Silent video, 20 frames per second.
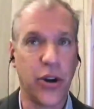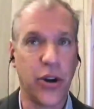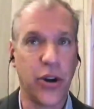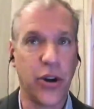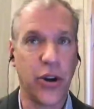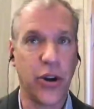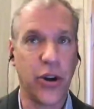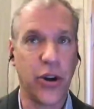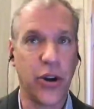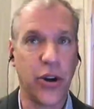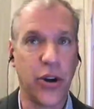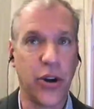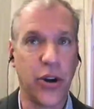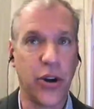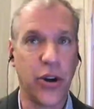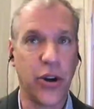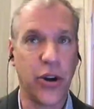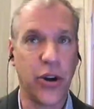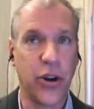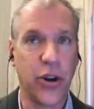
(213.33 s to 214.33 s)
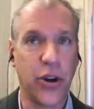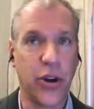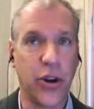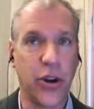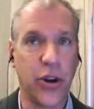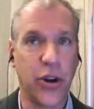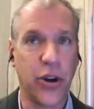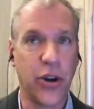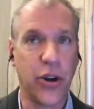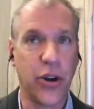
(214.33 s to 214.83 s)
the scientists, of
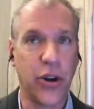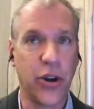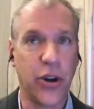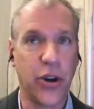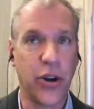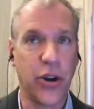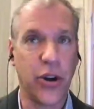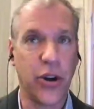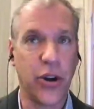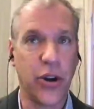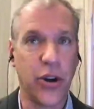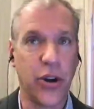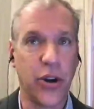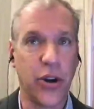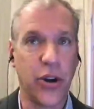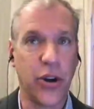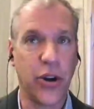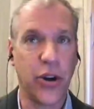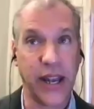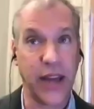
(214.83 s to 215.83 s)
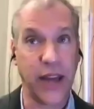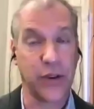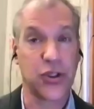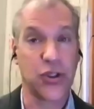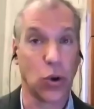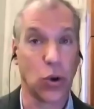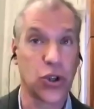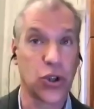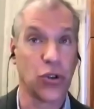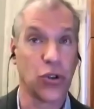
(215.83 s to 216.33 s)
people looking at the social
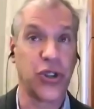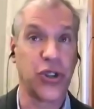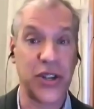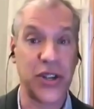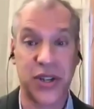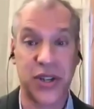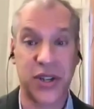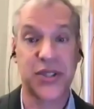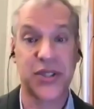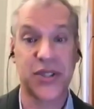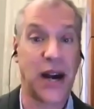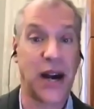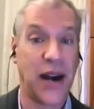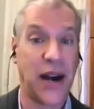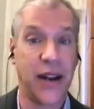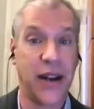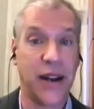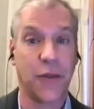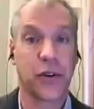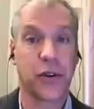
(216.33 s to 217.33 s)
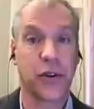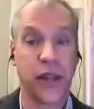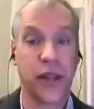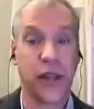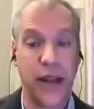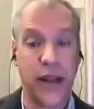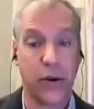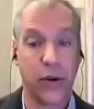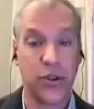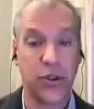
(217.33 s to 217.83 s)
justice side of clean
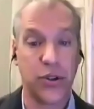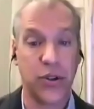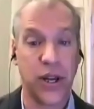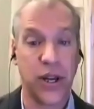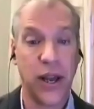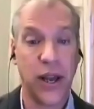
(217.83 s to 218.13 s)
energy.